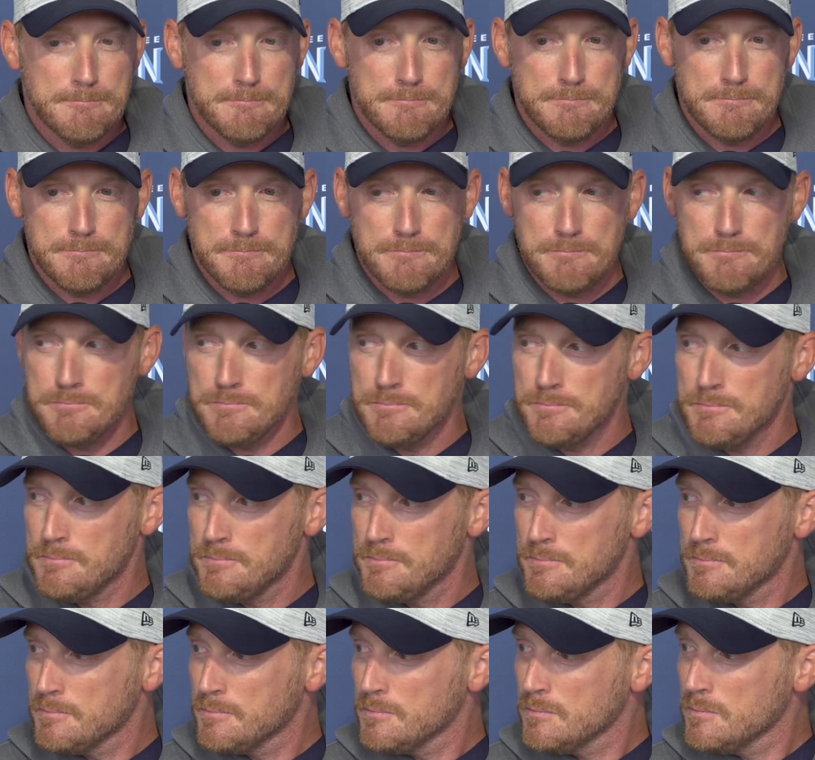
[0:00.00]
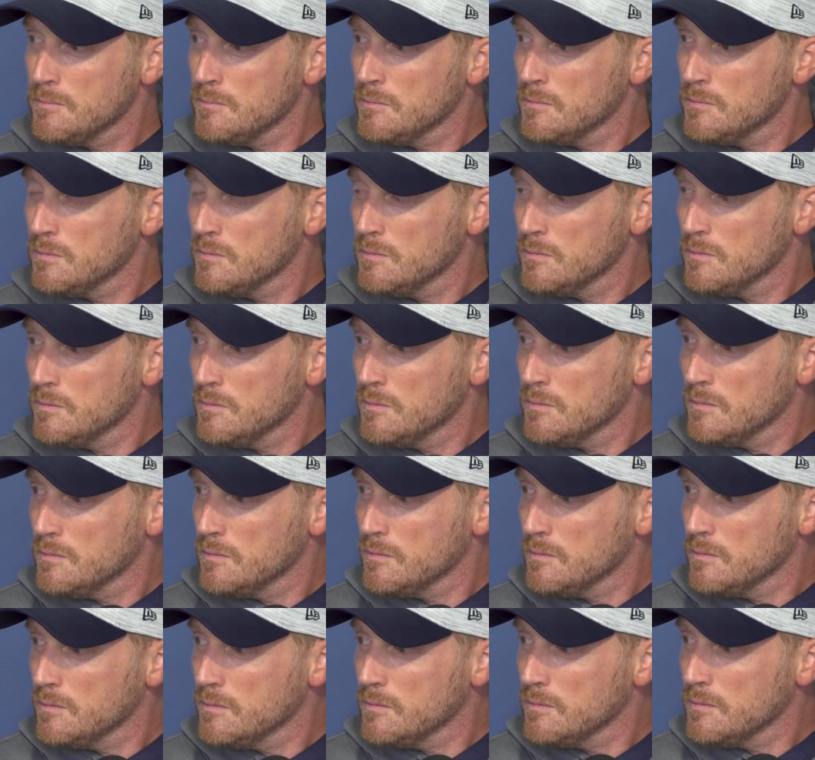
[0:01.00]
Even with that, how big a concern is
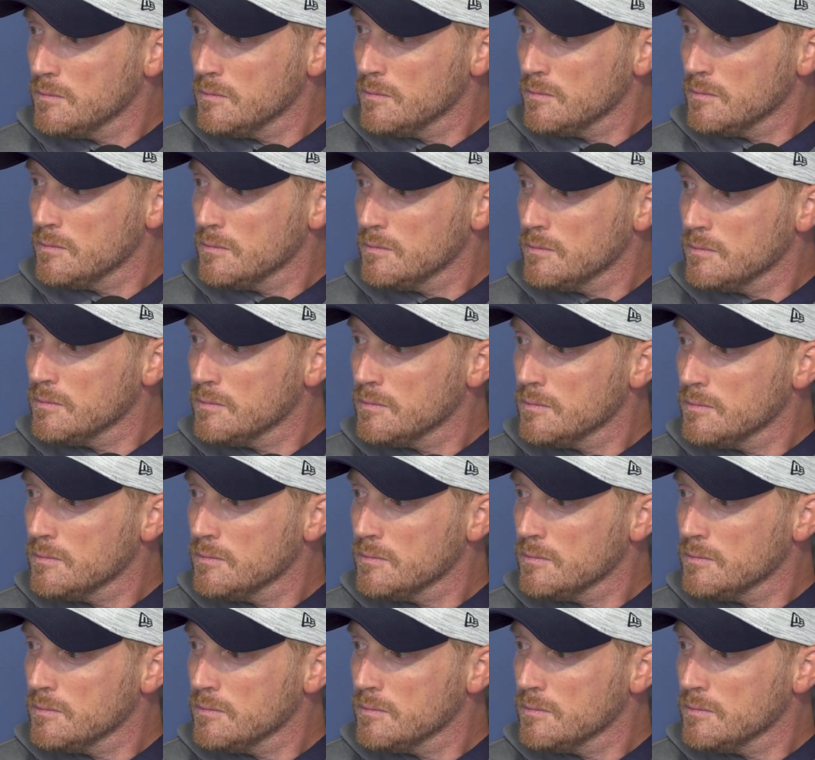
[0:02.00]
pass protection?